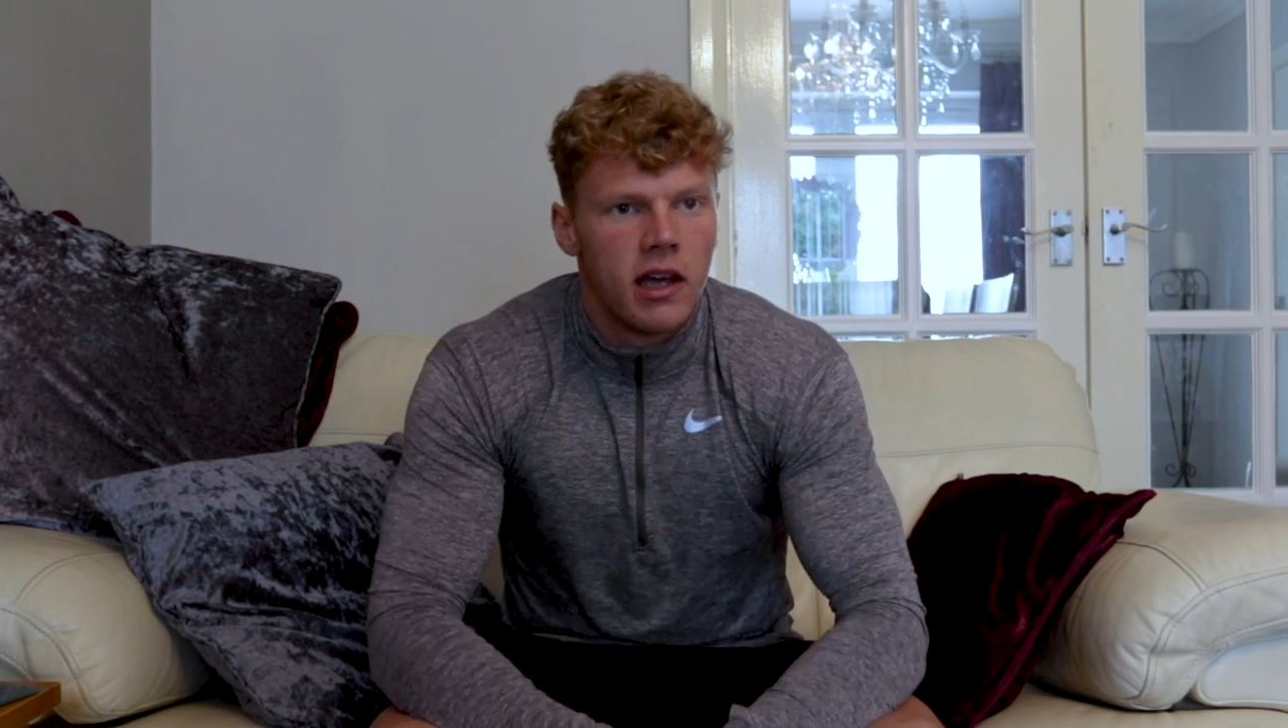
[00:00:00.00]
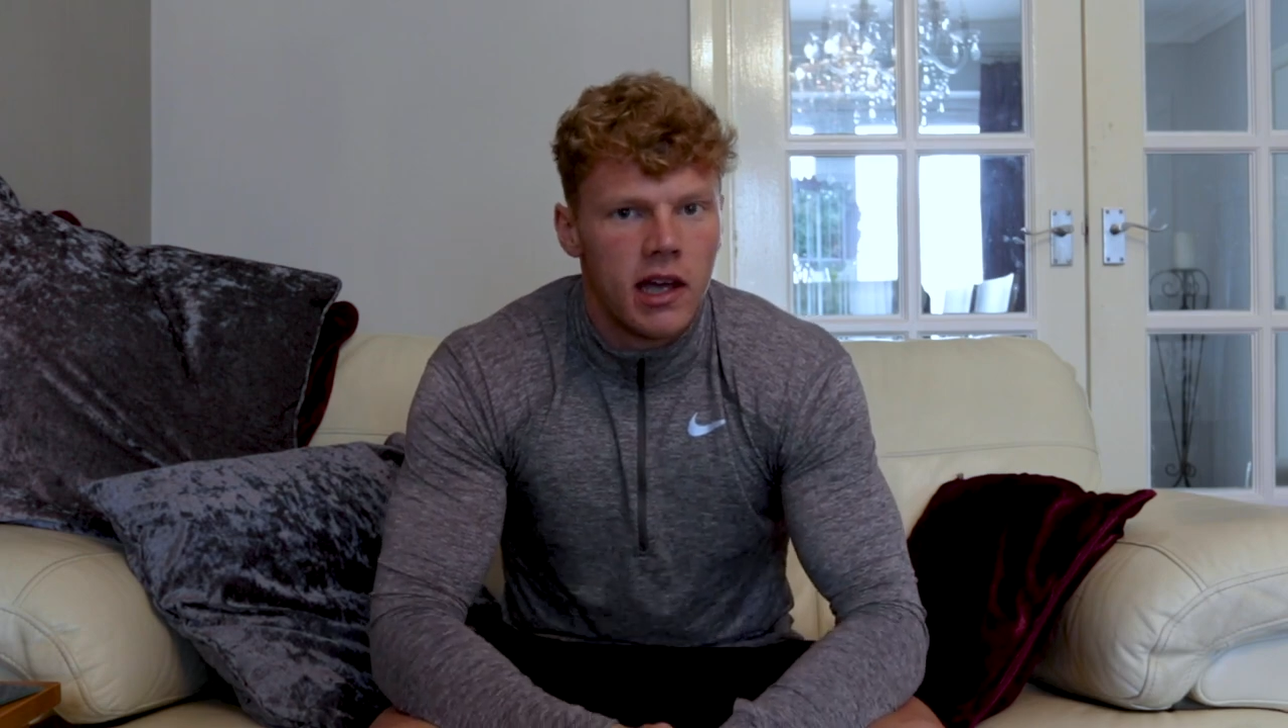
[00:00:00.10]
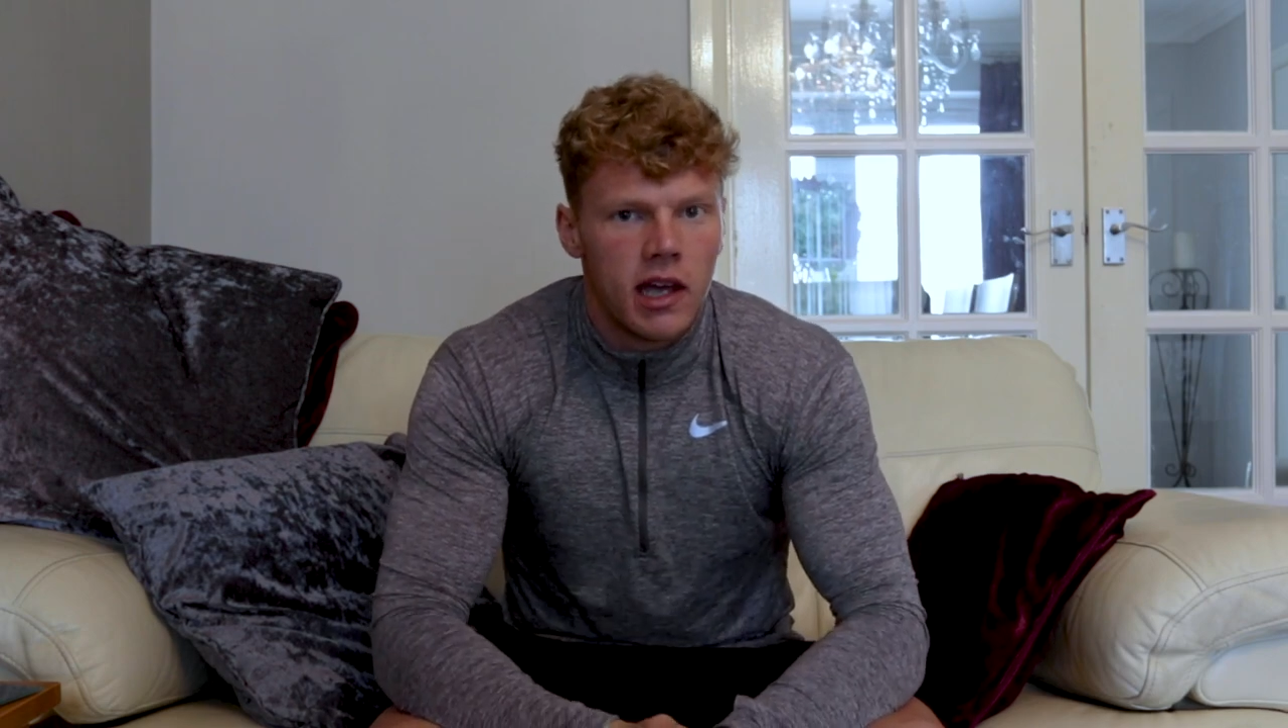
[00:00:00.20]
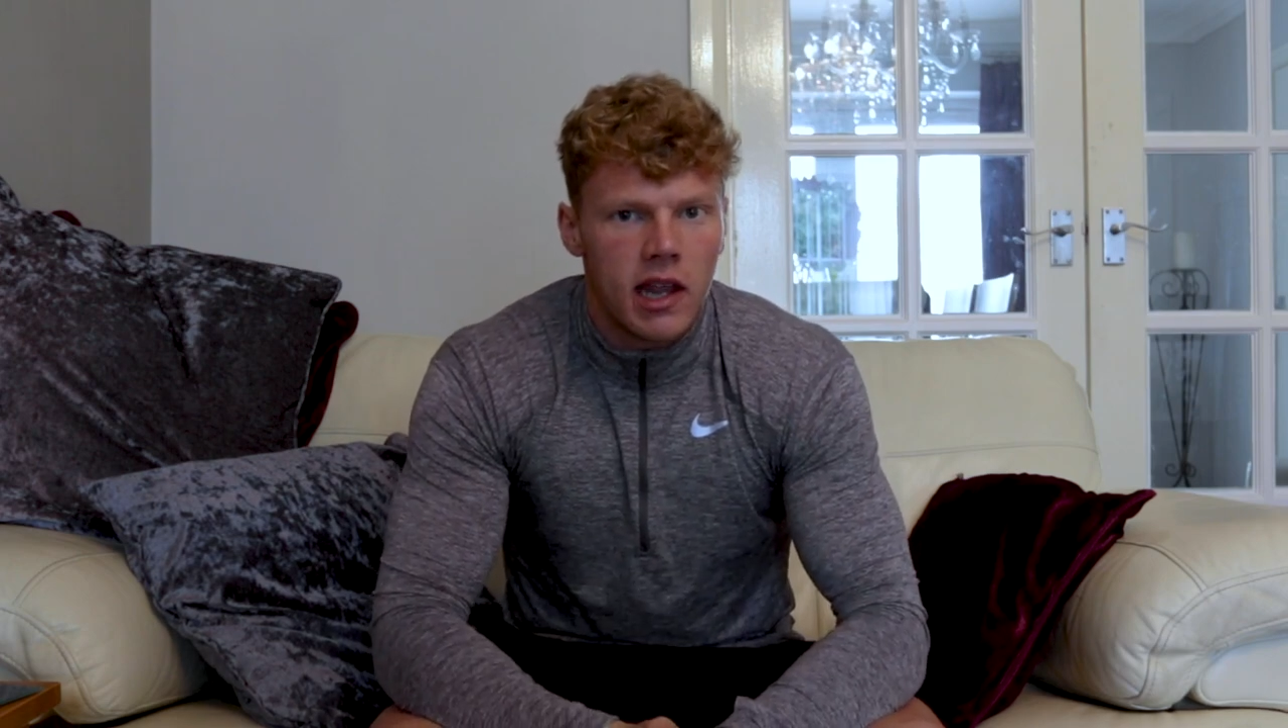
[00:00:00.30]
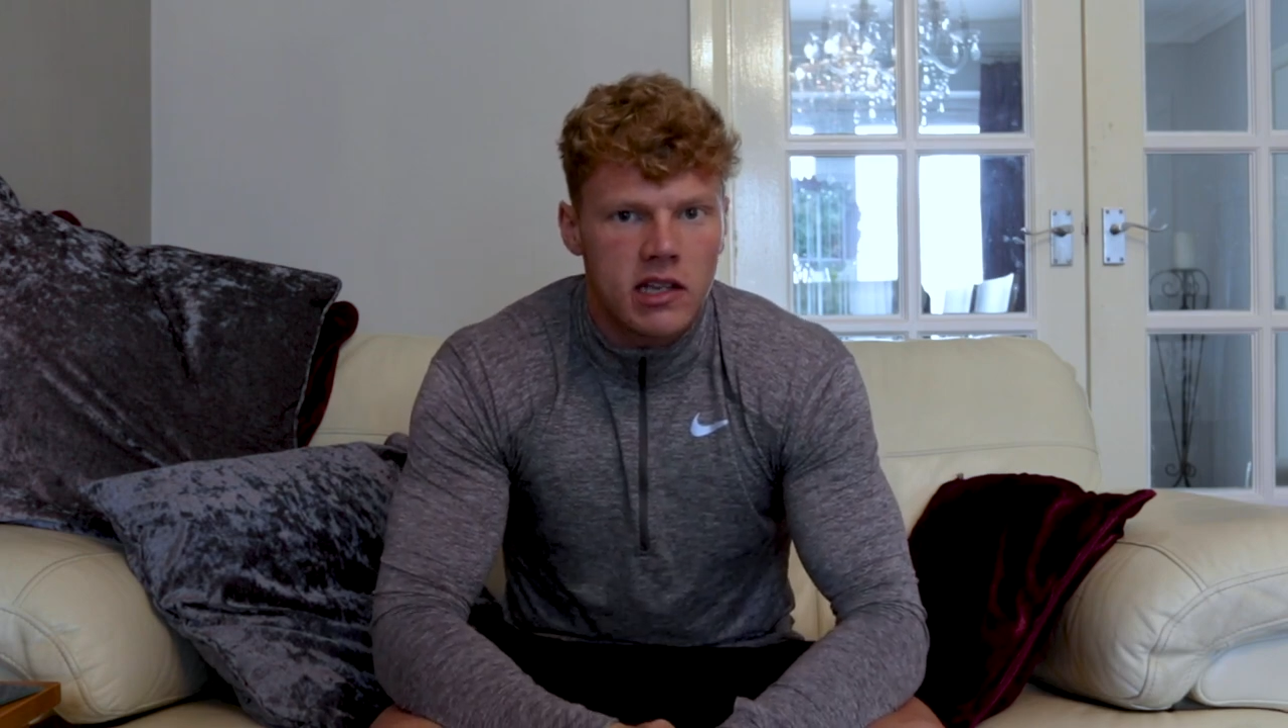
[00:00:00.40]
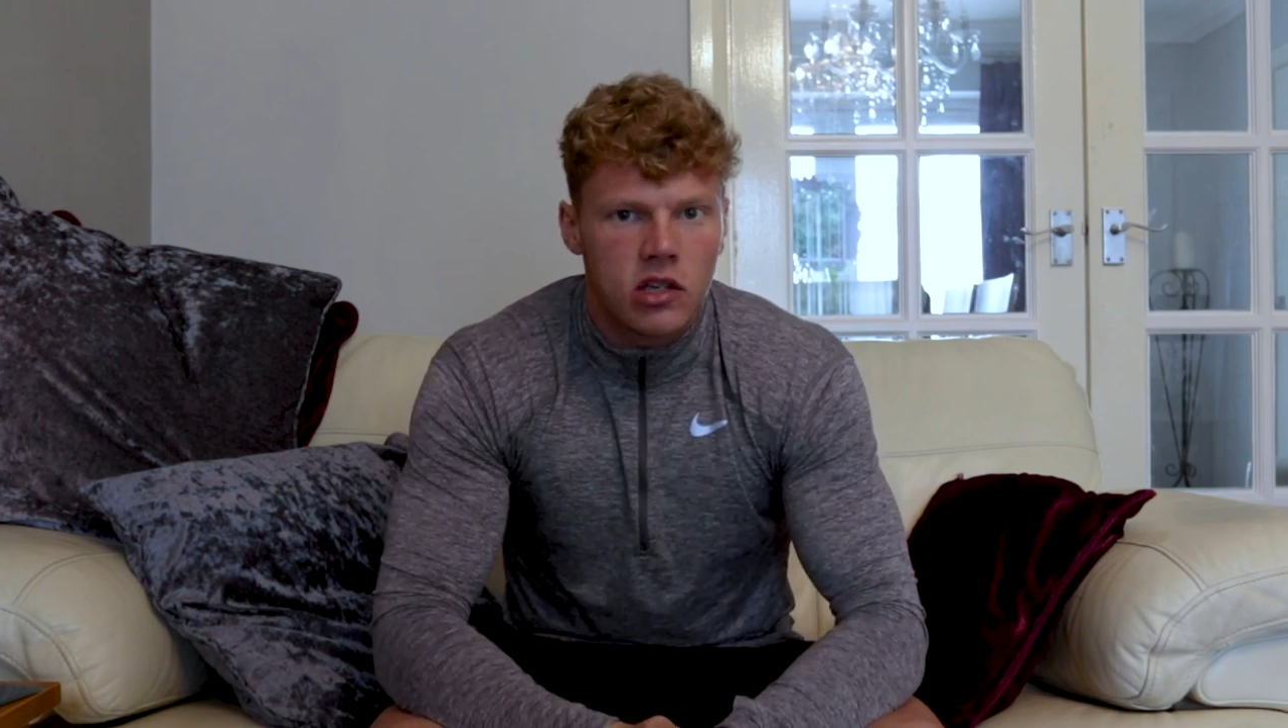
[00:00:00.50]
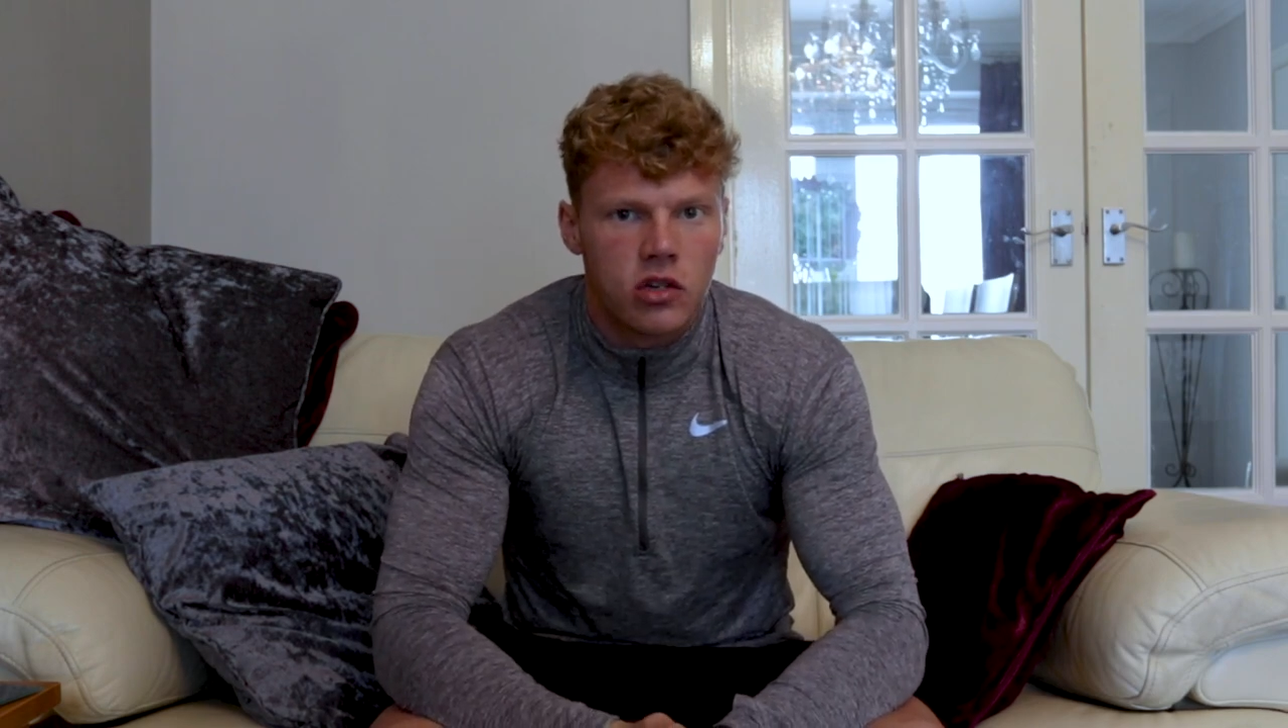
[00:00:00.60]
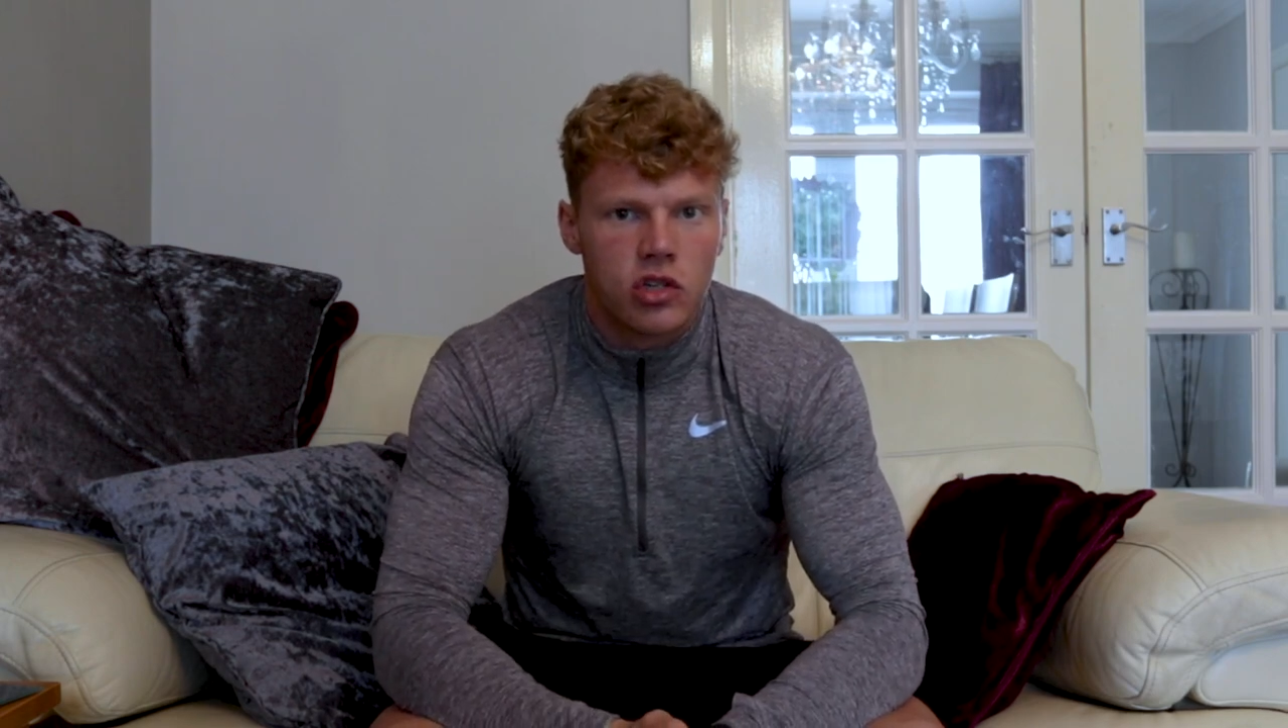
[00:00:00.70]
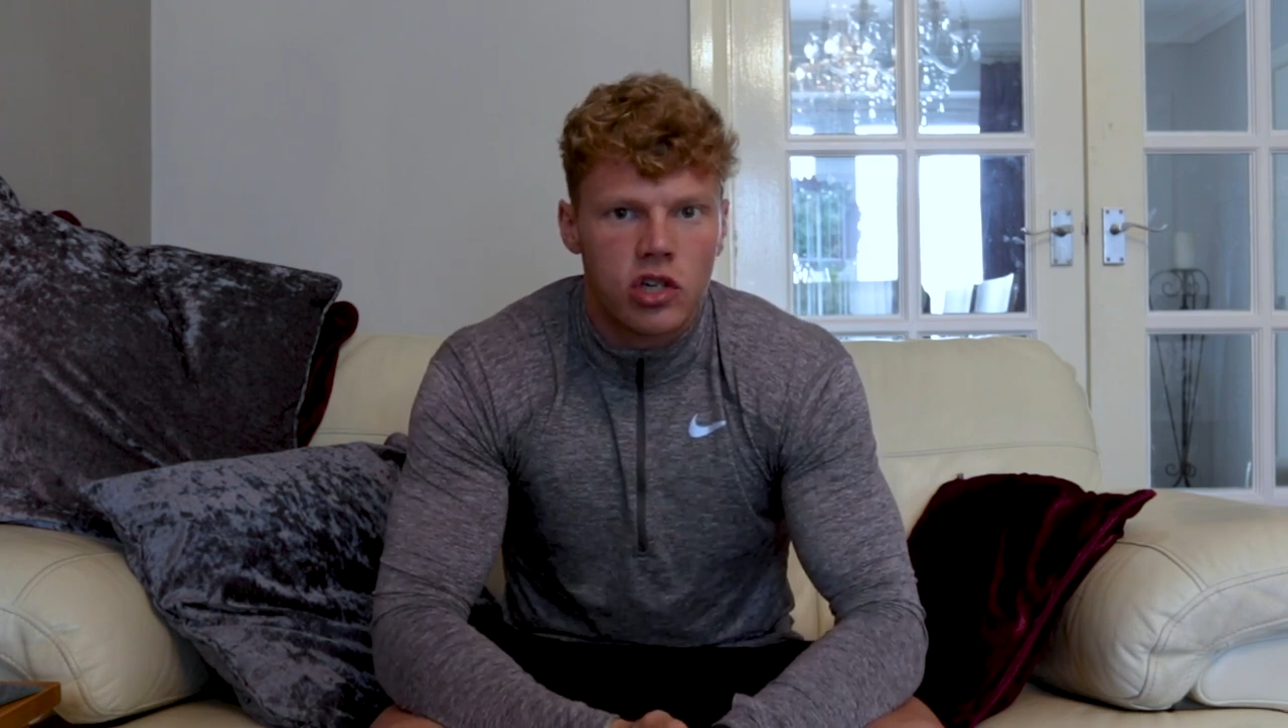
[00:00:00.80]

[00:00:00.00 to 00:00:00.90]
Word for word: Uh, that's a good